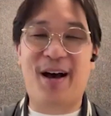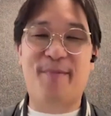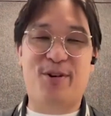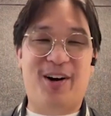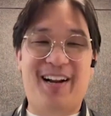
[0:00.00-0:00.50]

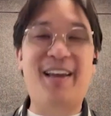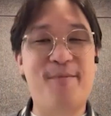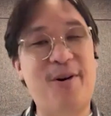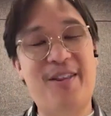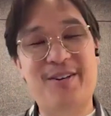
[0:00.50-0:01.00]
I'm trying to get
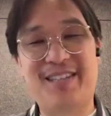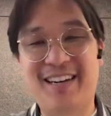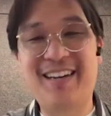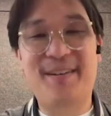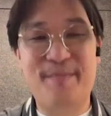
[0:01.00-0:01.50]
more of those
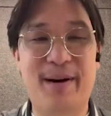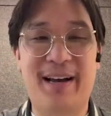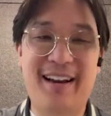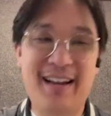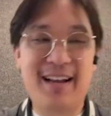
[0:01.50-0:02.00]
in,
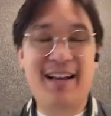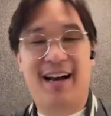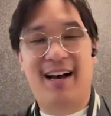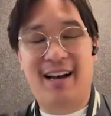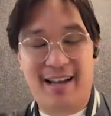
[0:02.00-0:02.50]
but
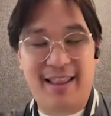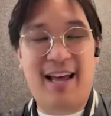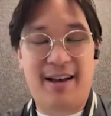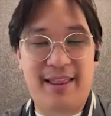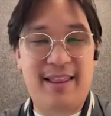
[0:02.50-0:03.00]

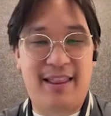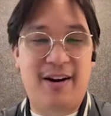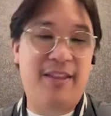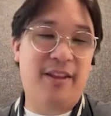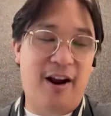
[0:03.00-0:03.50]

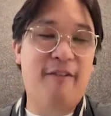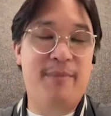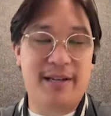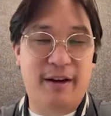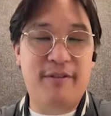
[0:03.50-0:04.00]
there have
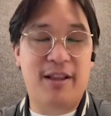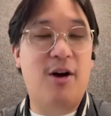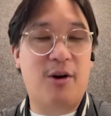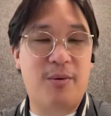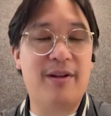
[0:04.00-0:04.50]
been definitely
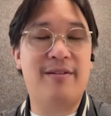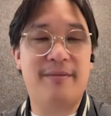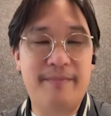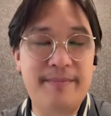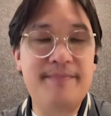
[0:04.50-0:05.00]
longer ones.